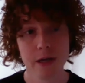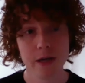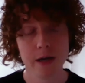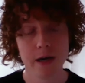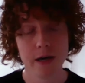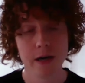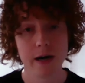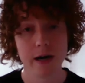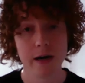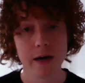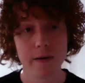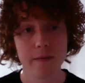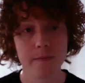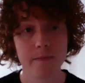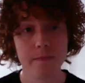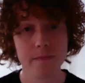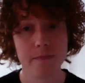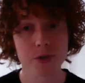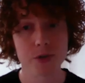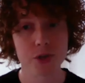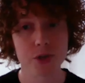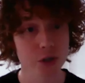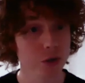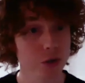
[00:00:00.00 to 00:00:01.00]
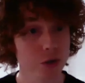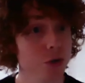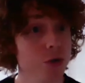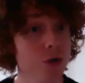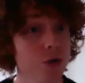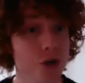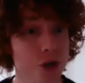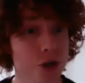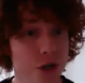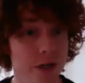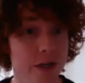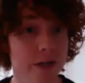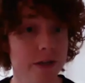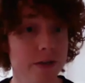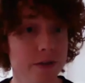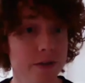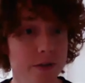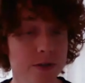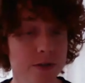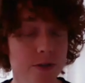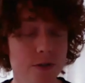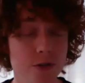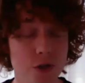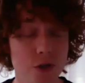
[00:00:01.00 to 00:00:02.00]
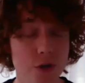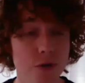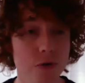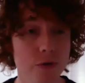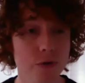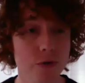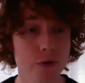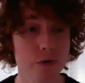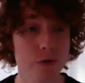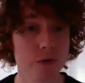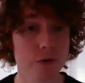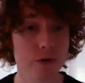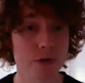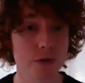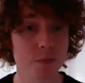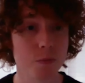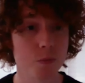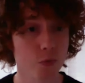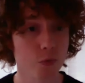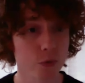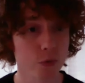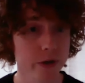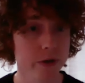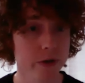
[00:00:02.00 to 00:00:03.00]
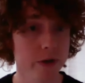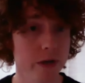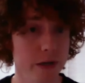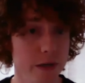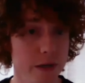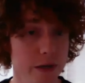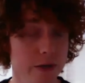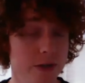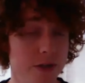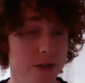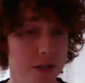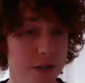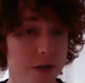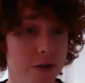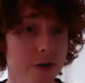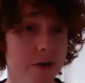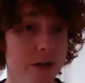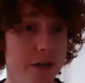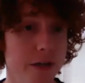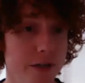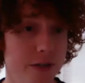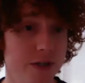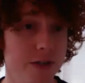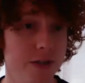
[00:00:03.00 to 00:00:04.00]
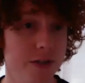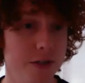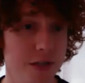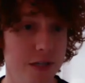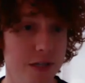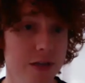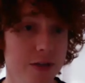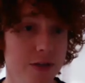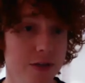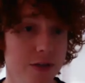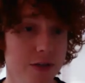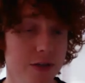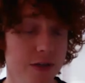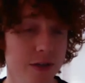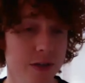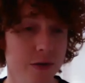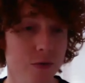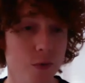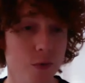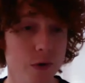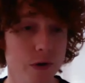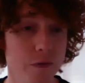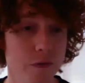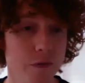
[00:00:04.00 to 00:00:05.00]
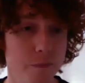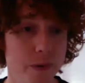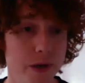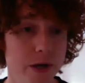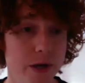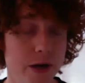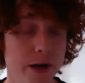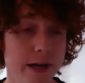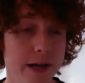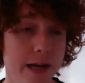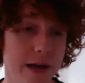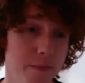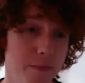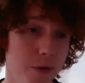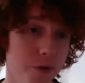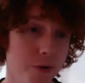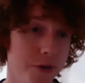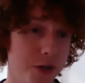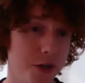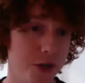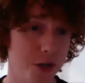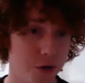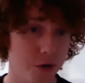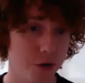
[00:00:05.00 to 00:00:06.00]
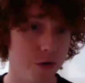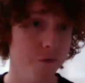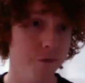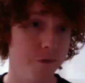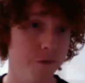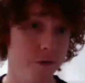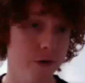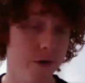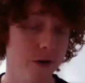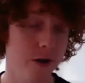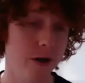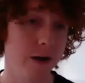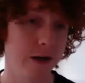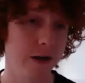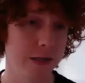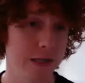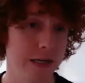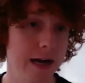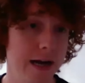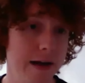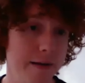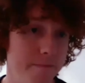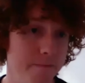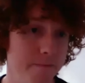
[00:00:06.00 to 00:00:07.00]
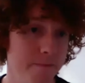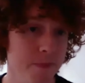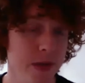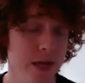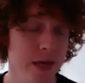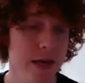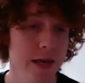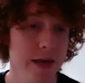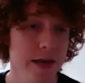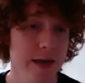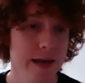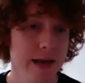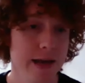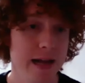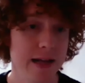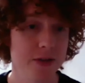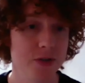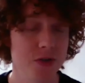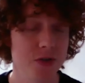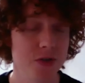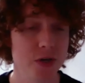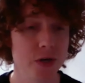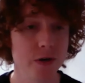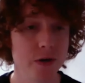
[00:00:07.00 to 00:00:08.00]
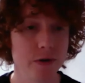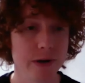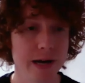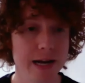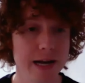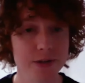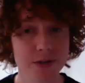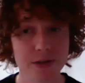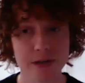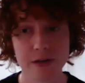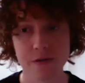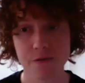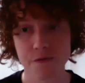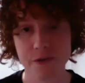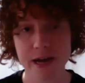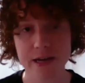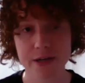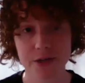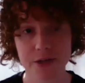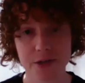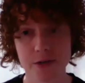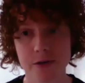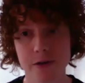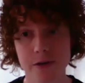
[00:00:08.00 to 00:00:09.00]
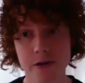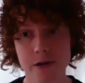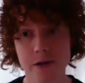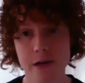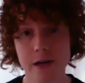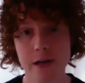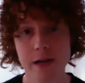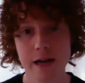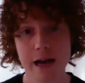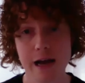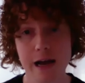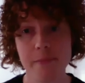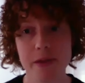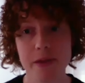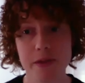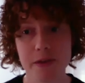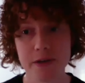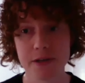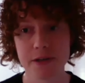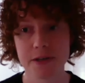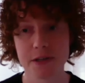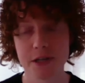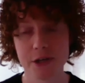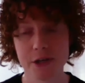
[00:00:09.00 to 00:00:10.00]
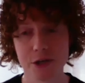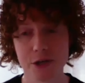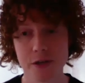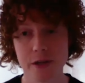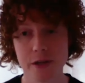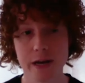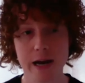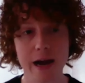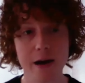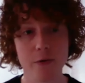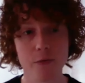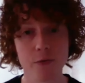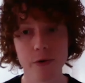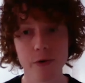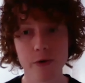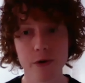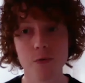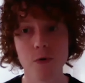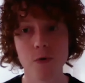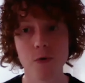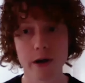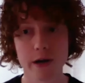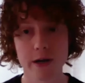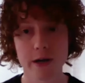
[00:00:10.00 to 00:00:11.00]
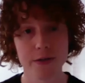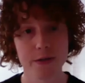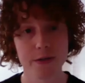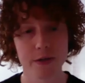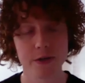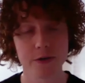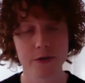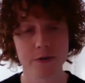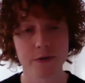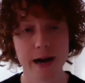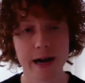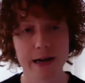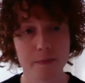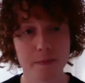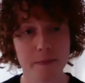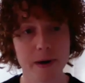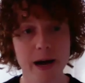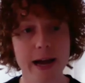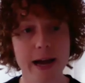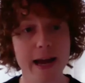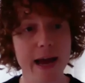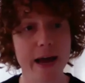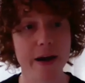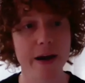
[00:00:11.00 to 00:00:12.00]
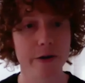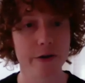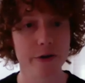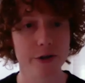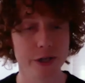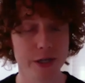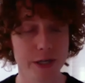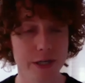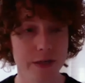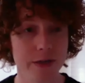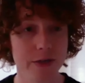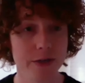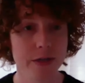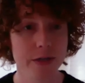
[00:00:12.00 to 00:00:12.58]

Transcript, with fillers: um, solutions to some really serious diseases that we've been unable to cure for a long time. And so as an investor, I made the decision that I really wanted to direct my energies